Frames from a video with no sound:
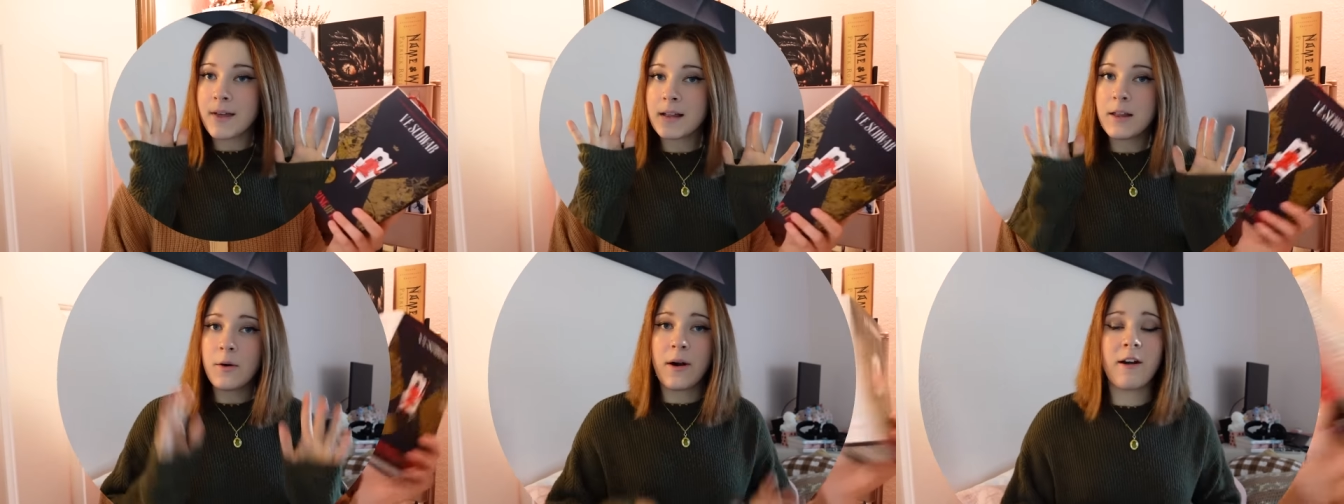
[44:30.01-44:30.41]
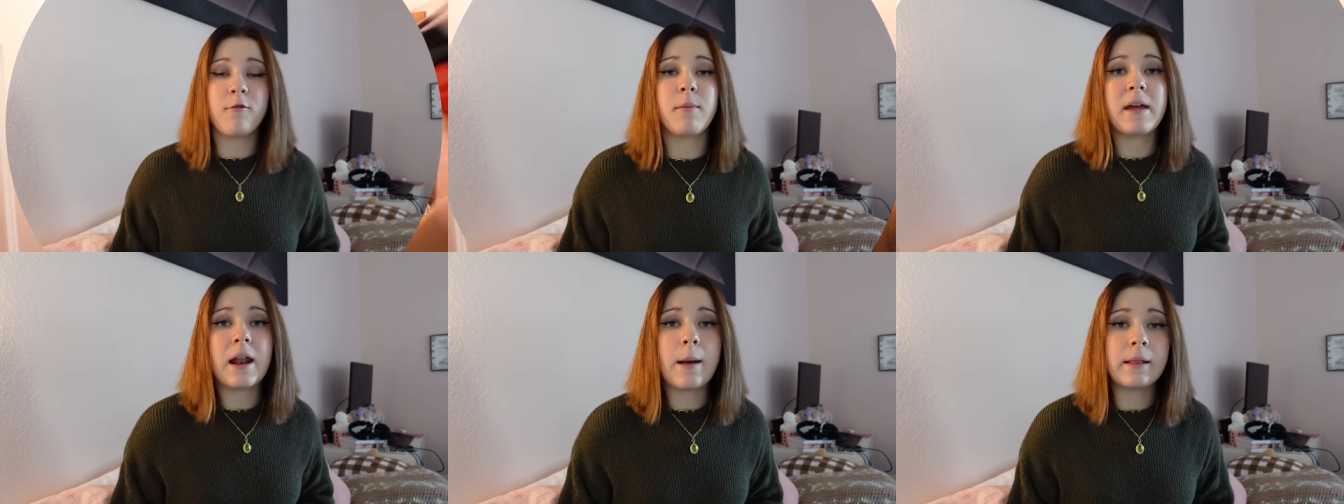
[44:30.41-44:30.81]
Hello, I
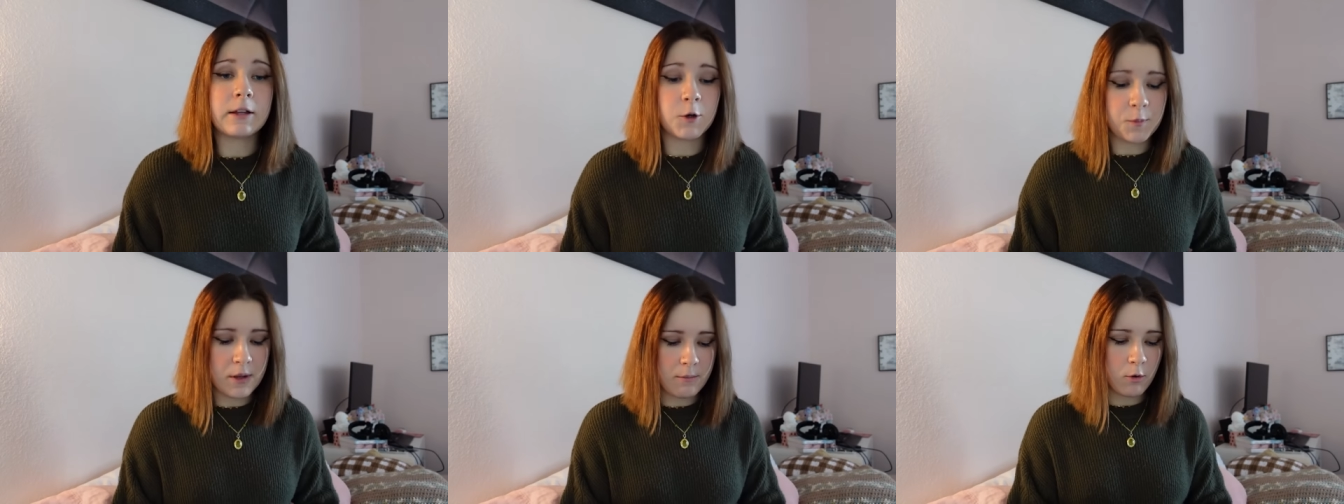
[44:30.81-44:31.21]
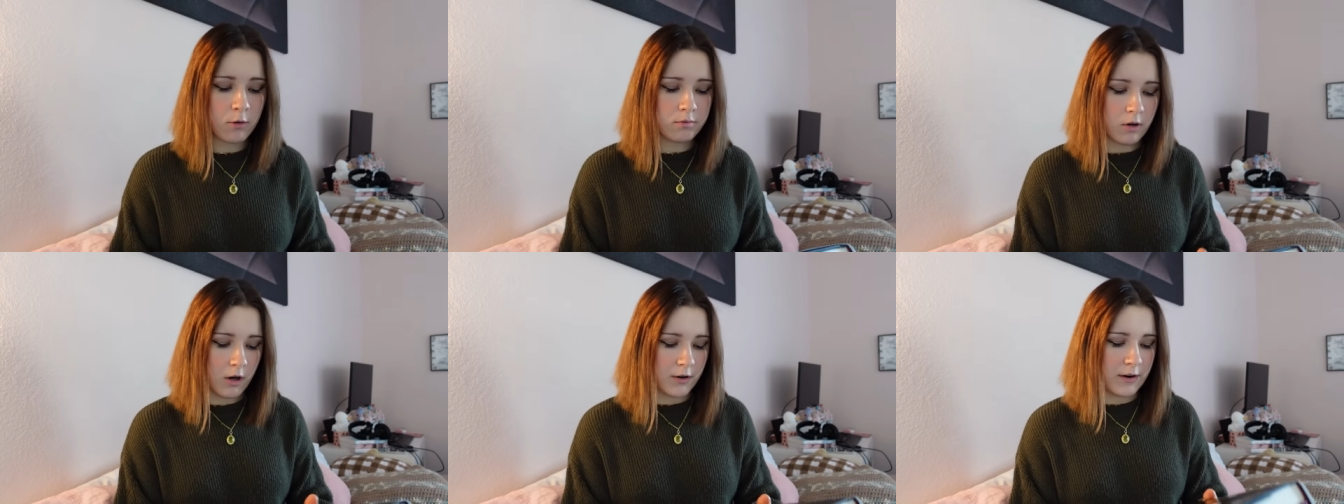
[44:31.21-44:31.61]
have made a little bit more
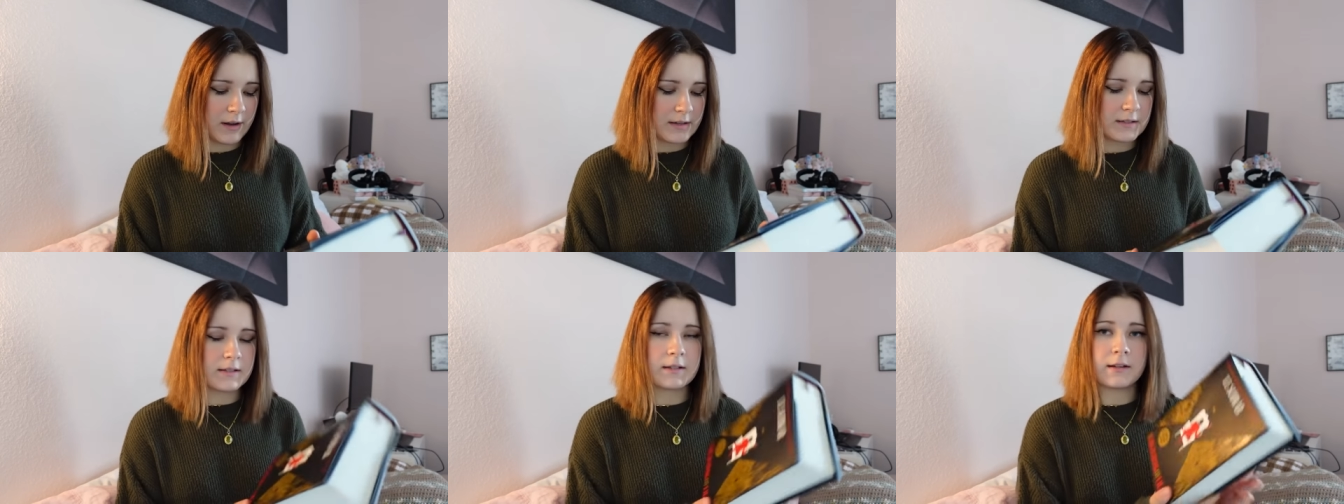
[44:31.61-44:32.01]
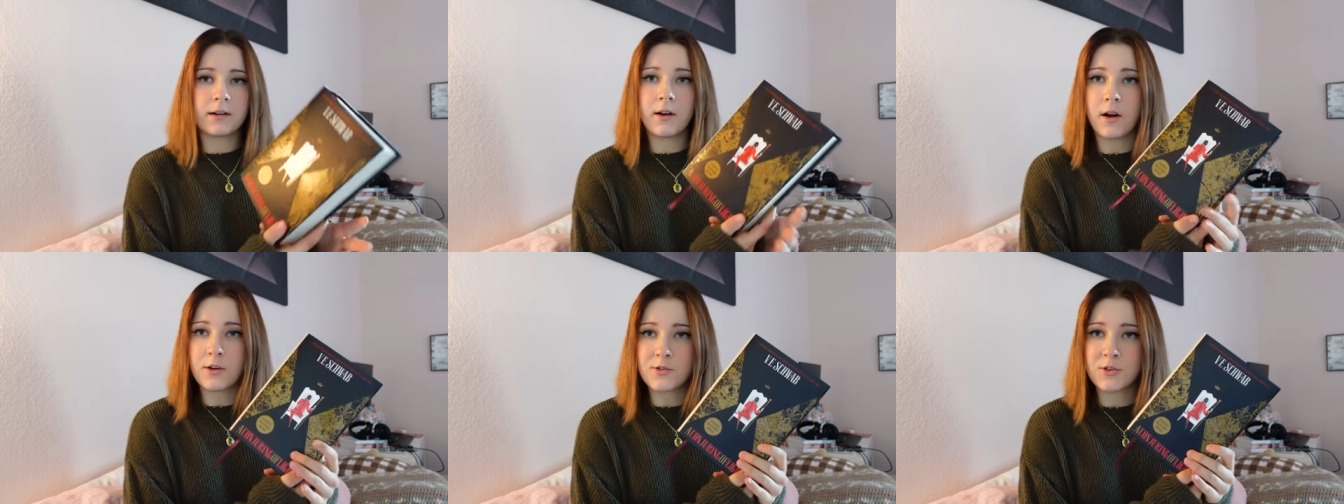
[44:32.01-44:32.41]
progress in A
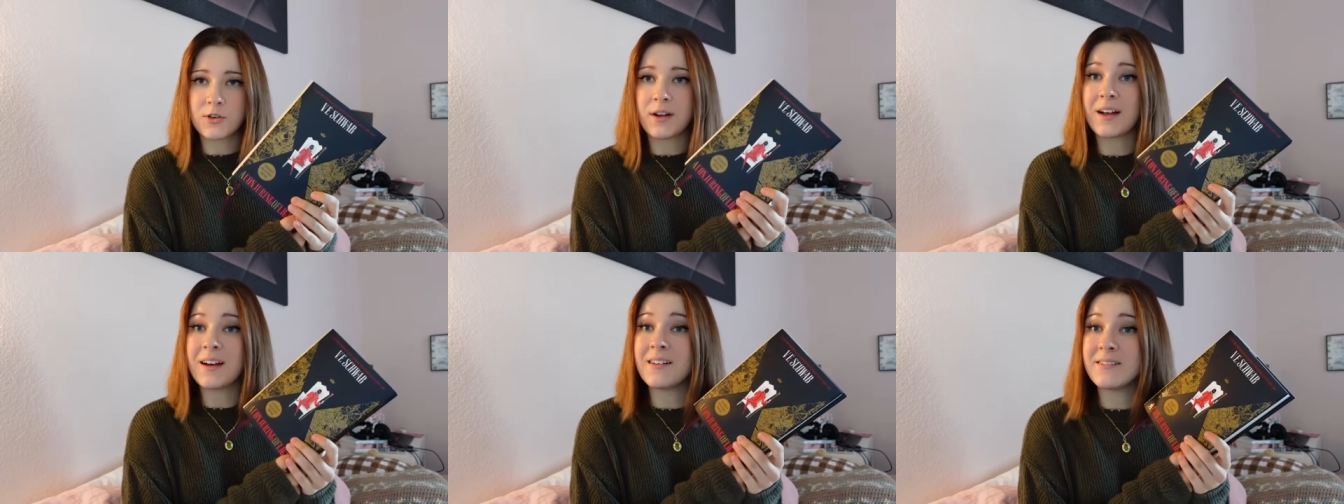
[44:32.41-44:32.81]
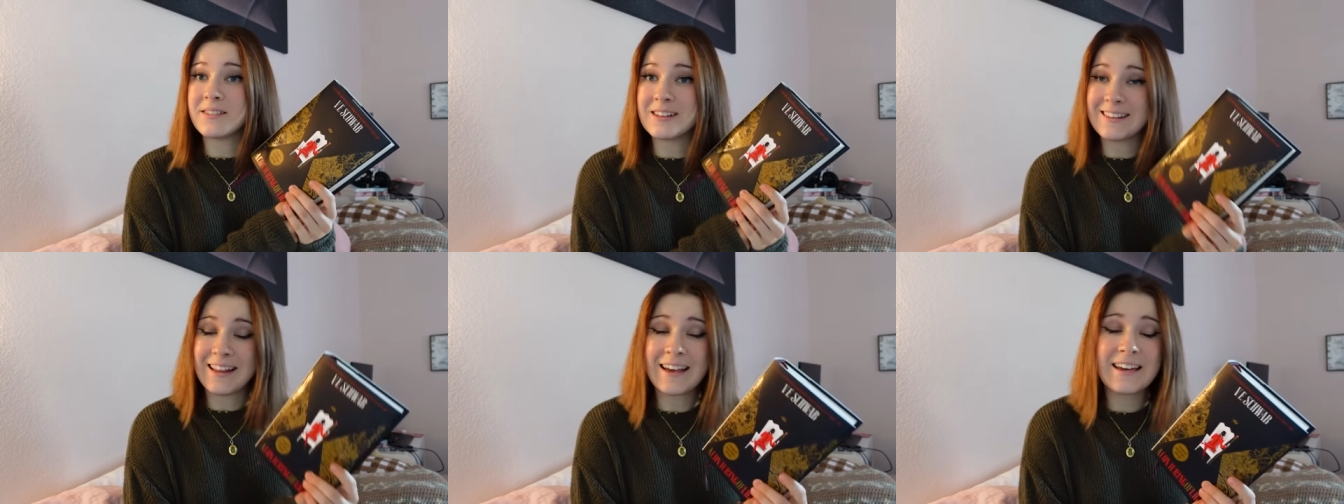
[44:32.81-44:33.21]
Conjuring of
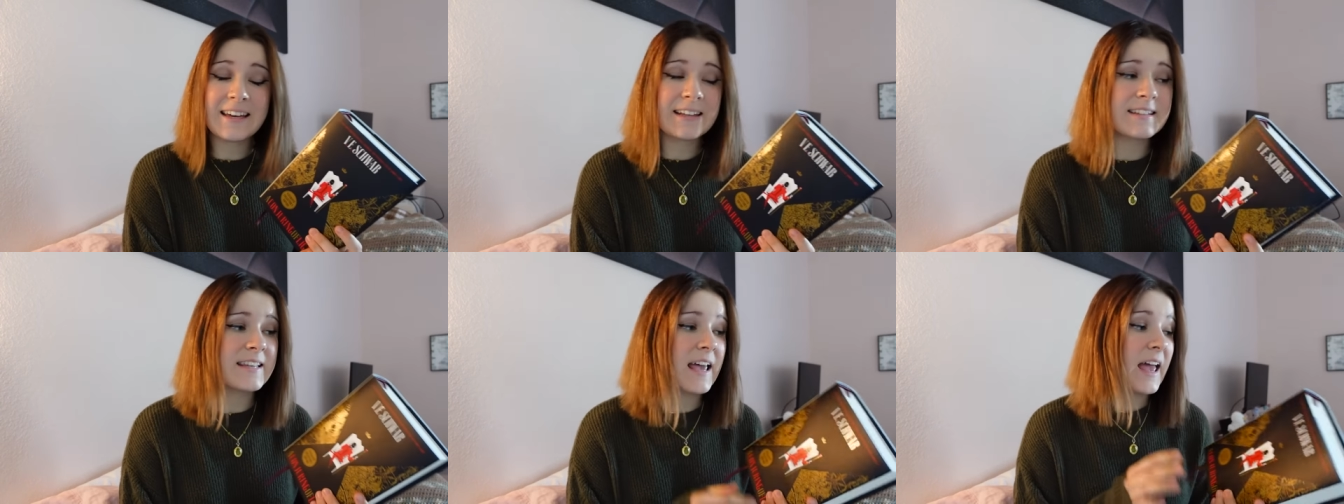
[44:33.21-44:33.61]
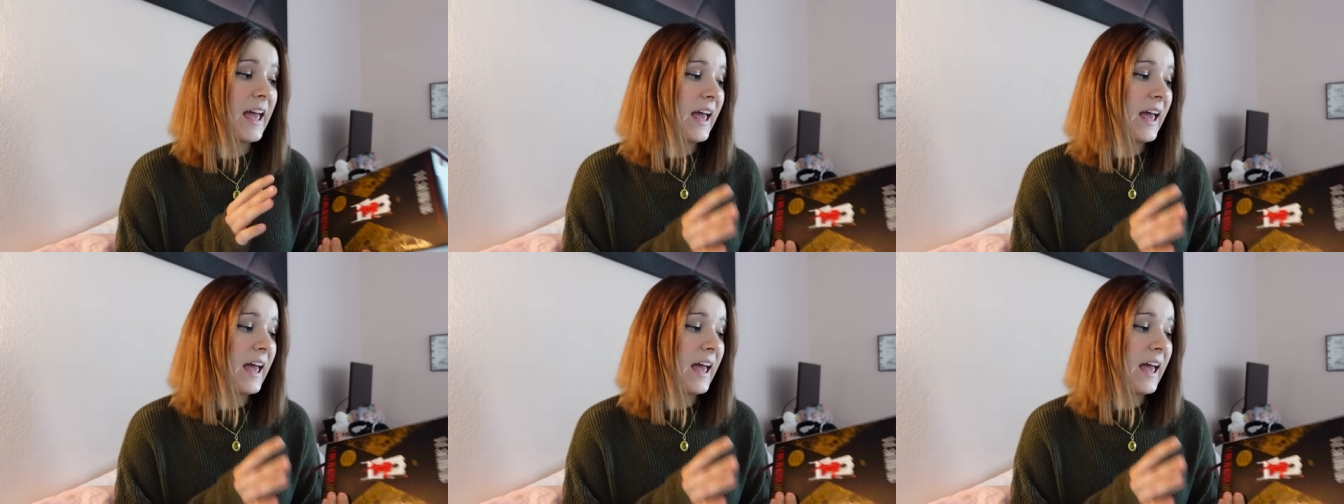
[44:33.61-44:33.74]
Light